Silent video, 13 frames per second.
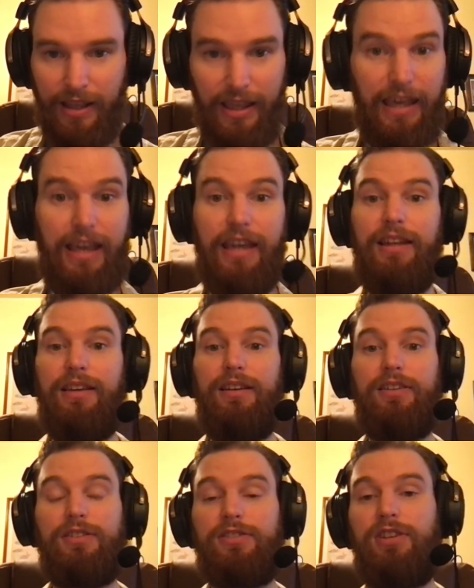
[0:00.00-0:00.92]

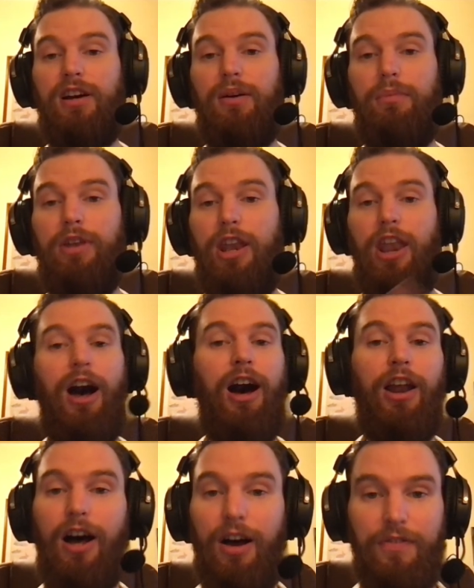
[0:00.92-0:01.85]
in some
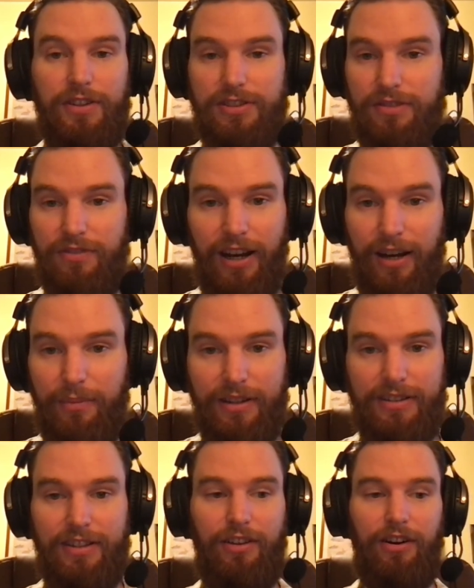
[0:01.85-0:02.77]
non-office
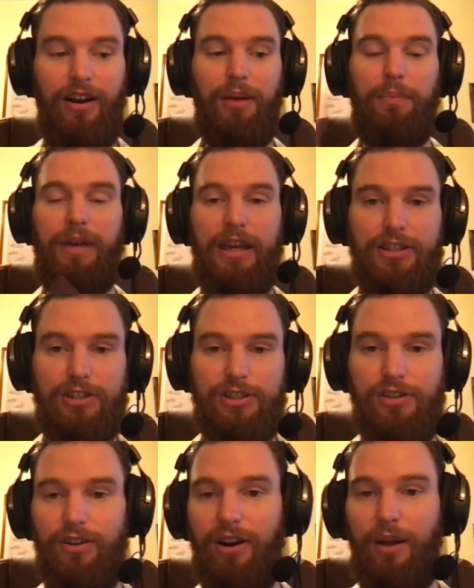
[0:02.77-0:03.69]
environment. They're on a
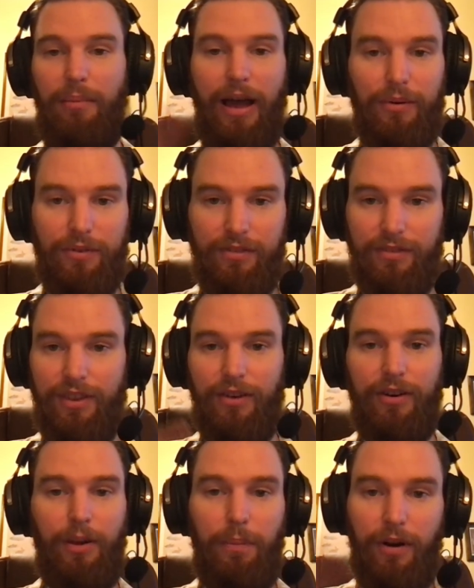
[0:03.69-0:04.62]
beach, they're on a mountain,
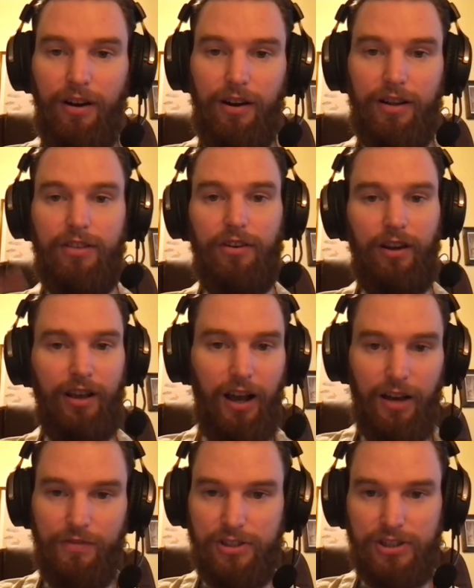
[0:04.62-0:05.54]
they're in a park, they're in a
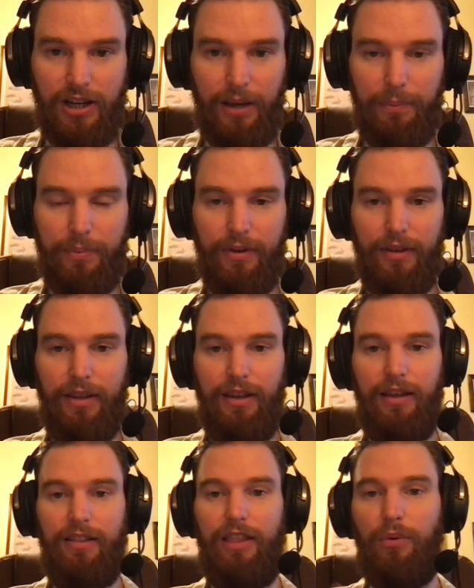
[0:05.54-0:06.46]
coffee shop.
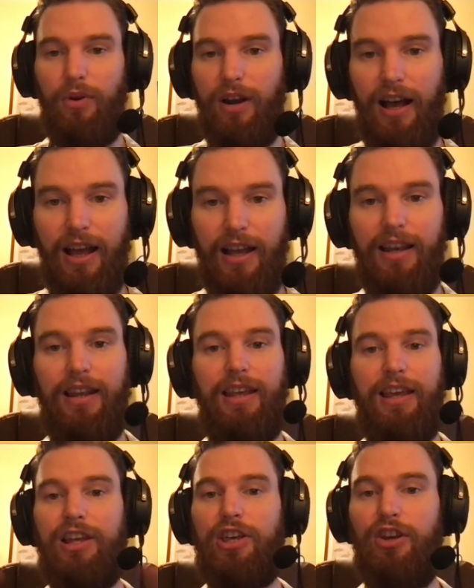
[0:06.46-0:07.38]
They were not
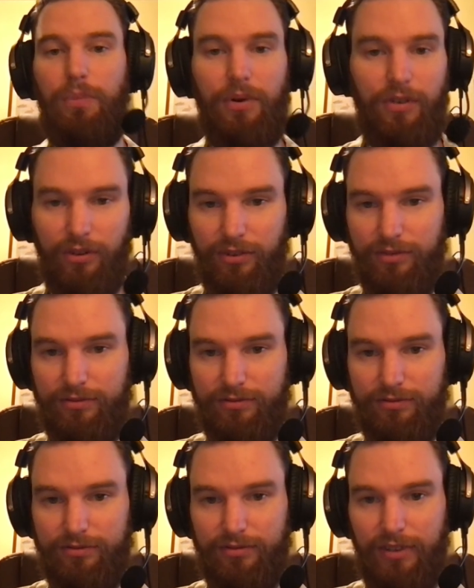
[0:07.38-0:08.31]
in a cubicle,
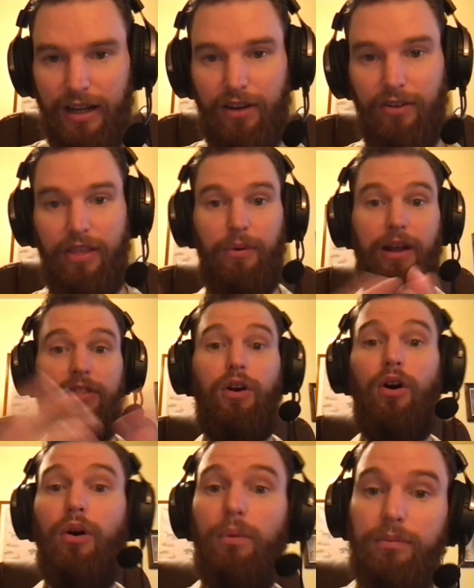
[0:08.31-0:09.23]
right? Or they were at
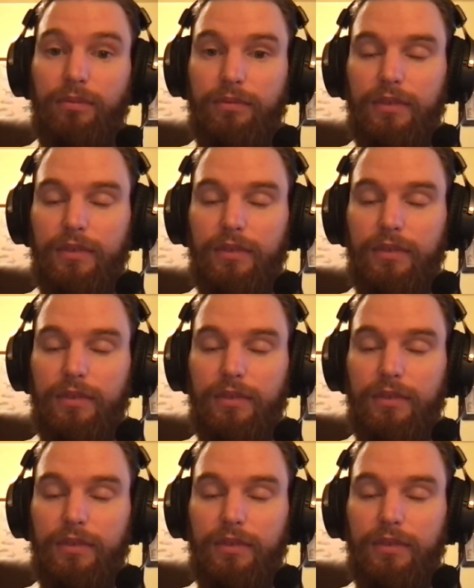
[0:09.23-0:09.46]
their home.